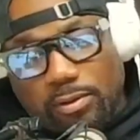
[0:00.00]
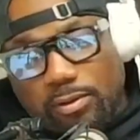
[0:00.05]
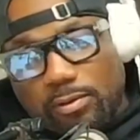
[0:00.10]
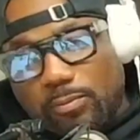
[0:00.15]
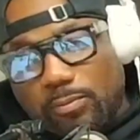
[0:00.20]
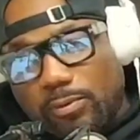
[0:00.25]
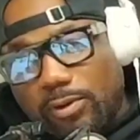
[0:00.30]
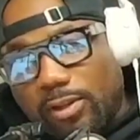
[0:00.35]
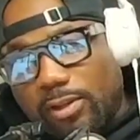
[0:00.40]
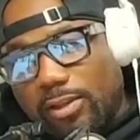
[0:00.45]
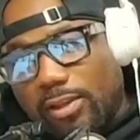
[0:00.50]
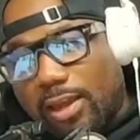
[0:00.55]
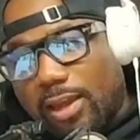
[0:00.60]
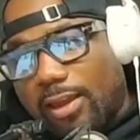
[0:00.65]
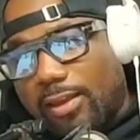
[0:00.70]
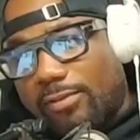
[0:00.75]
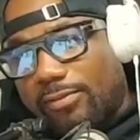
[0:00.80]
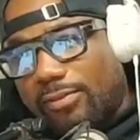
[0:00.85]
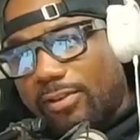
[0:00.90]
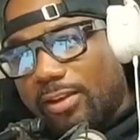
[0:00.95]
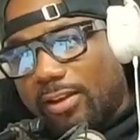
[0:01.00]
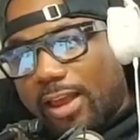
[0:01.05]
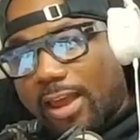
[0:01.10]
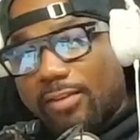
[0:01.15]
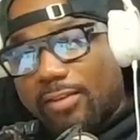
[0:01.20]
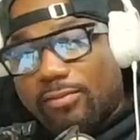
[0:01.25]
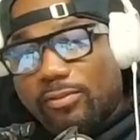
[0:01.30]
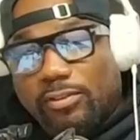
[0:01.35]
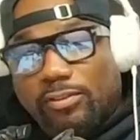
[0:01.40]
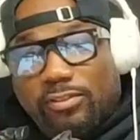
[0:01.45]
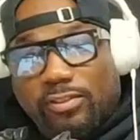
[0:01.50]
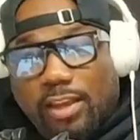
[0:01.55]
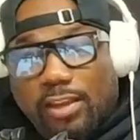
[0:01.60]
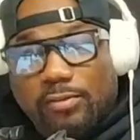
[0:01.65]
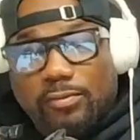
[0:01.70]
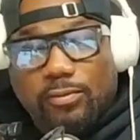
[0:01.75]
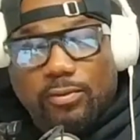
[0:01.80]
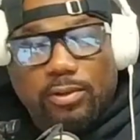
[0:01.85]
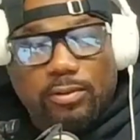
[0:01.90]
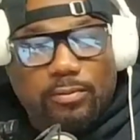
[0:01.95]
realize that how
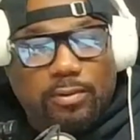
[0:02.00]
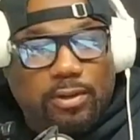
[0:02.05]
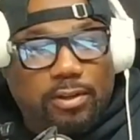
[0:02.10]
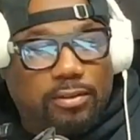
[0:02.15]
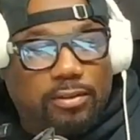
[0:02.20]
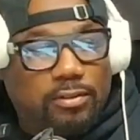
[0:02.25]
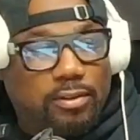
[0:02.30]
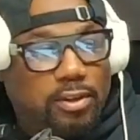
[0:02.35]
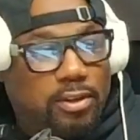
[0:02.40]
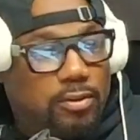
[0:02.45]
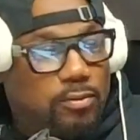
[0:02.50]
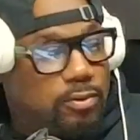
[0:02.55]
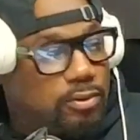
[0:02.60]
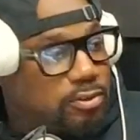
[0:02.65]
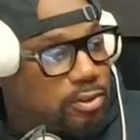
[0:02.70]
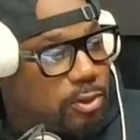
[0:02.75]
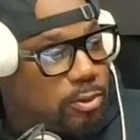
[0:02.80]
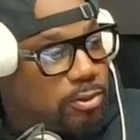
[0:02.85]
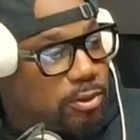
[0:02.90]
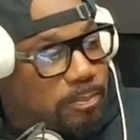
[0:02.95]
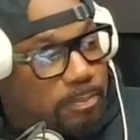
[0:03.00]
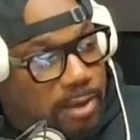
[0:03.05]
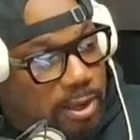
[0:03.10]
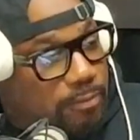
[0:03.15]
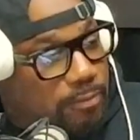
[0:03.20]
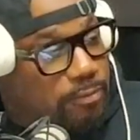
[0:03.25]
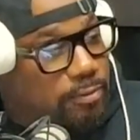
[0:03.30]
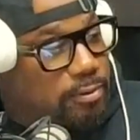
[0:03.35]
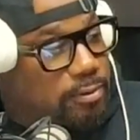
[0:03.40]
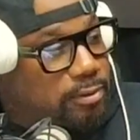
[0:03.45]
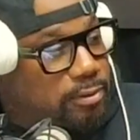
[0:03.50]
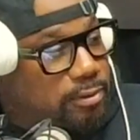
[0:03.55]
successful he was Luther Bedford,